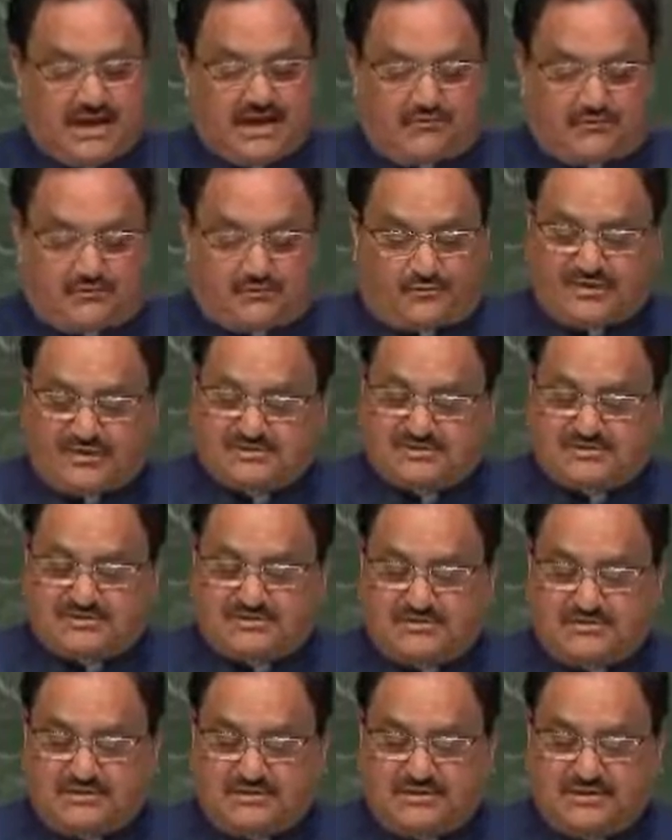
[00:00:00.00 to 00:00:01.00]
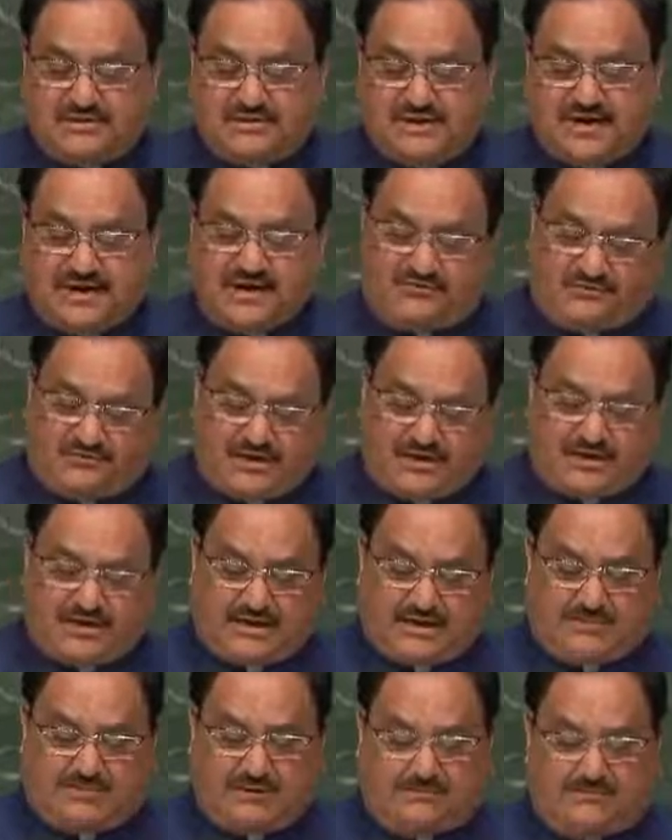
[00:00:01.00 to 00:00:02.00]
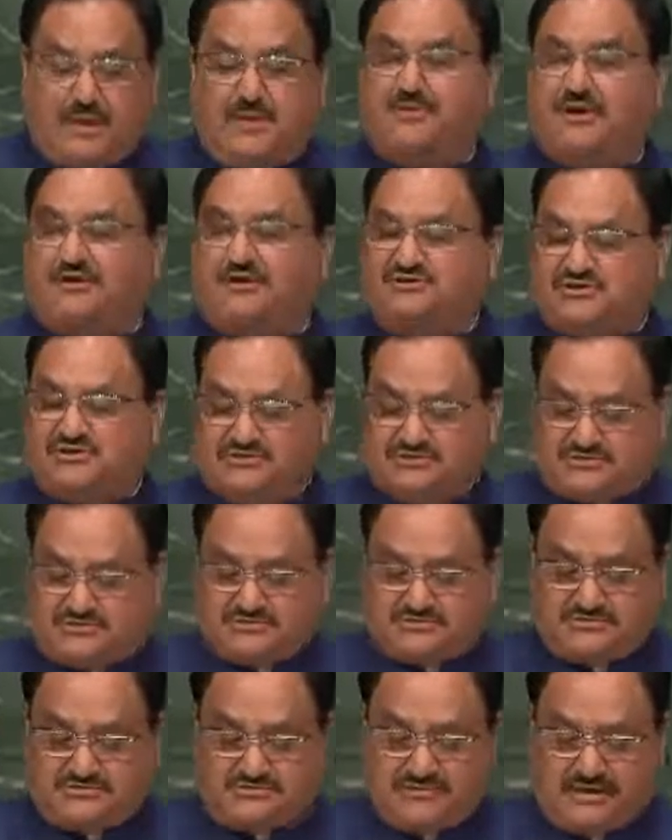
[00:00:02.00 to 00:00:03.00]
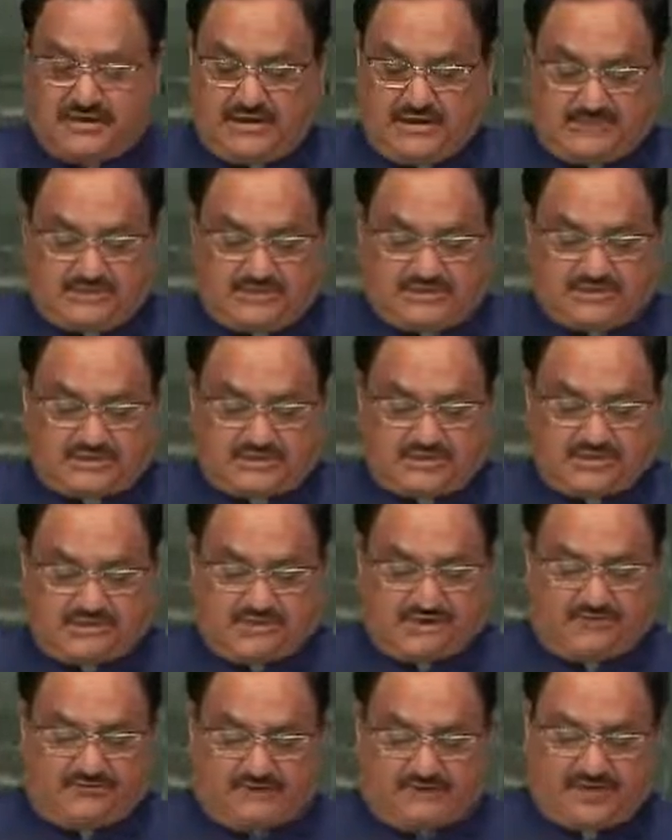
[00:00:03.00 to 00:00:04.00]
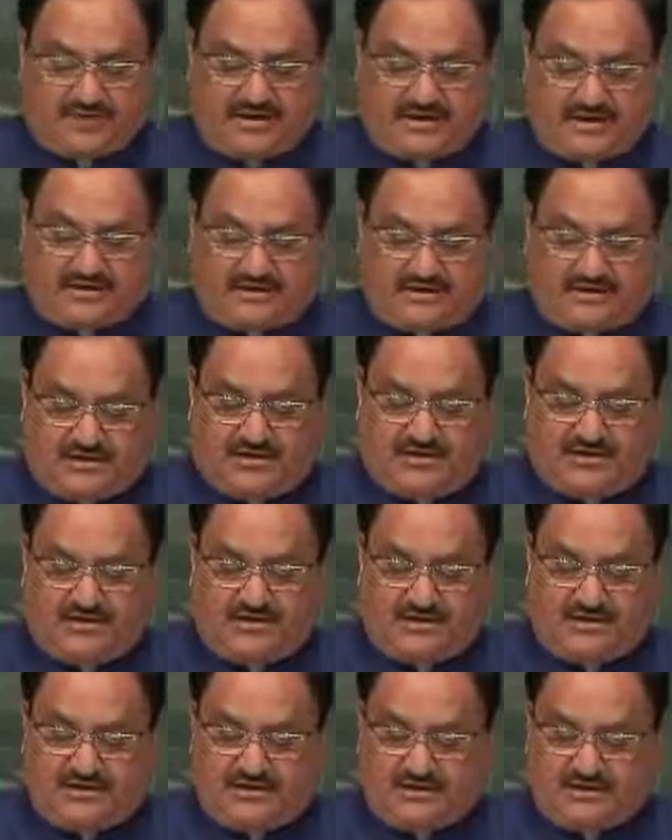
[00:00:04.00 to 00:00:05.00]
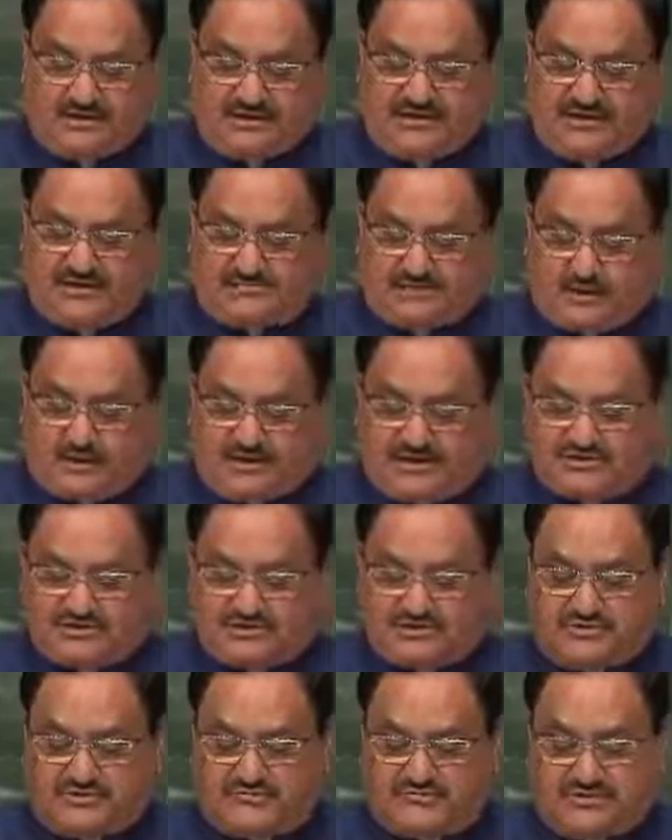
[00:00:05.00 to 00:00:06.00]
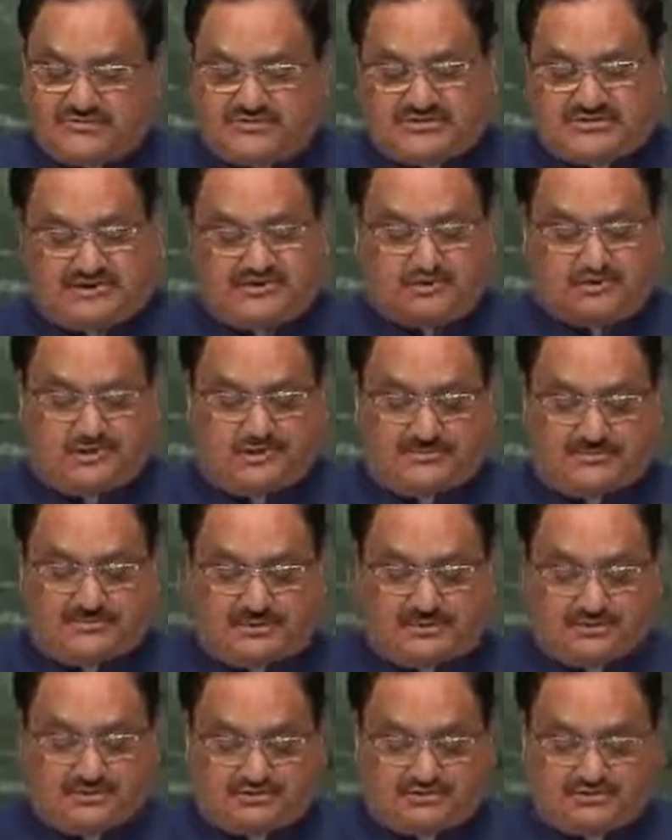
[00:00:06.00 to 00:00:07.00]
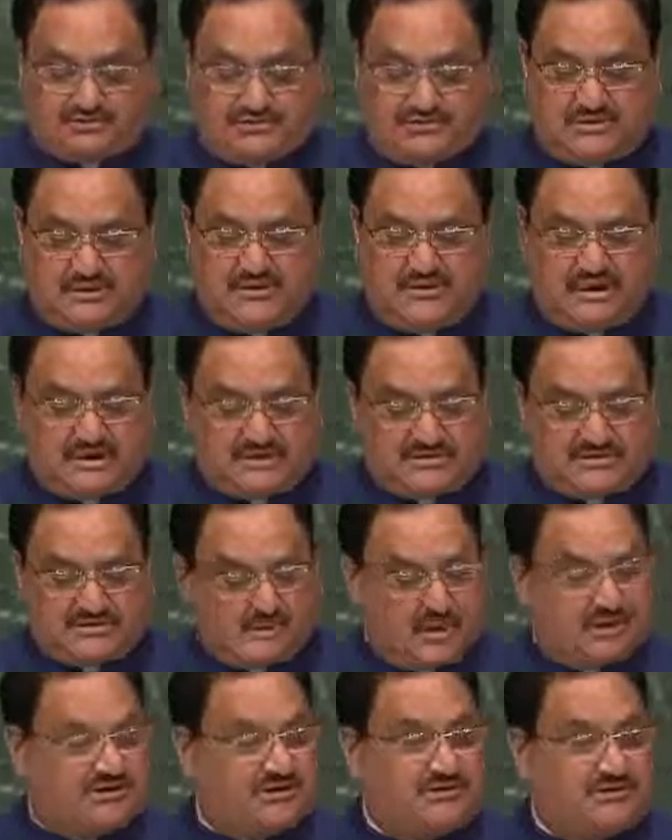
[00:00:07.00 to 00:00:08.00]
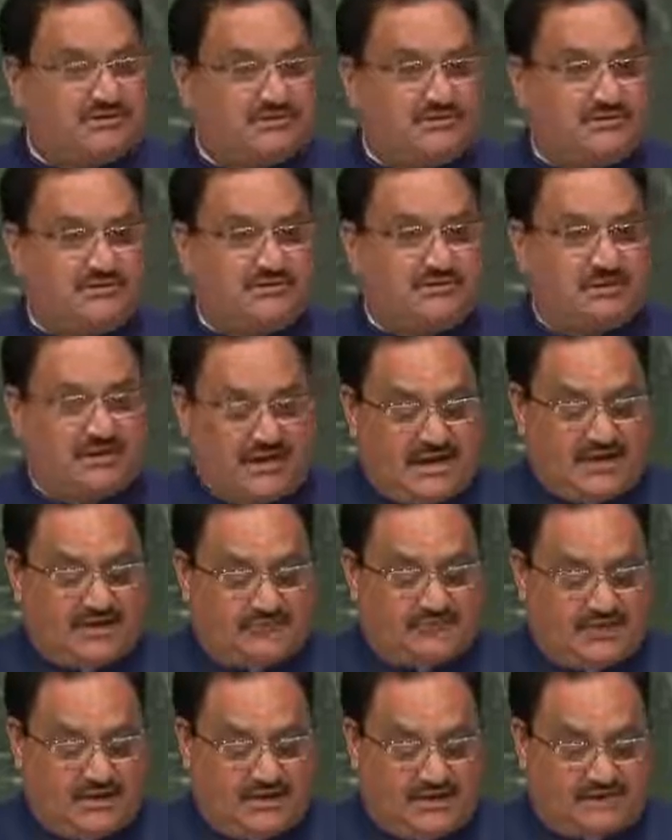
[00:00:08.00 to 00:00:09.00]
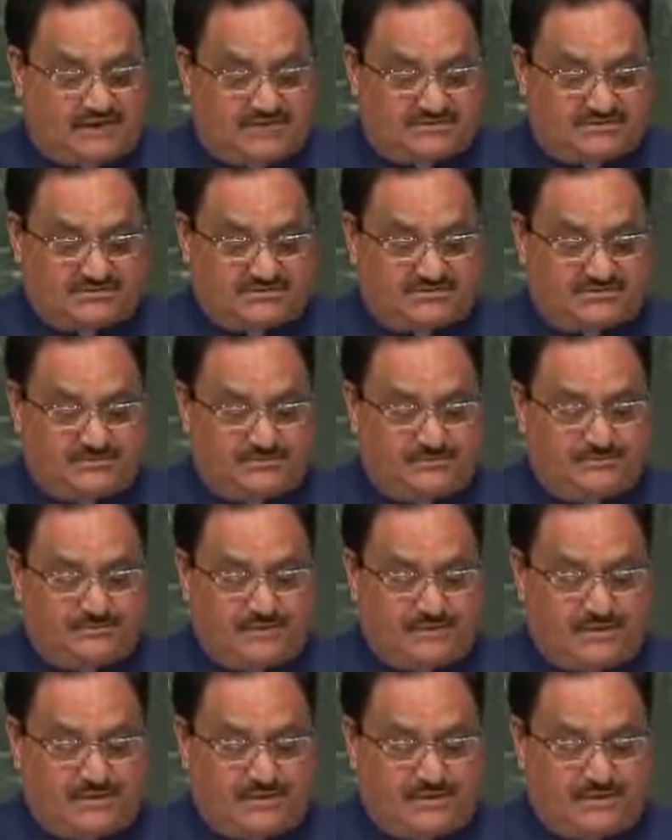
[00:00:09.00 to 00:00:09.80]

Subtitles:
At-risk and vulnerable populations, particularly women and girls, need protection from sexual abuse, exploitation, and violence.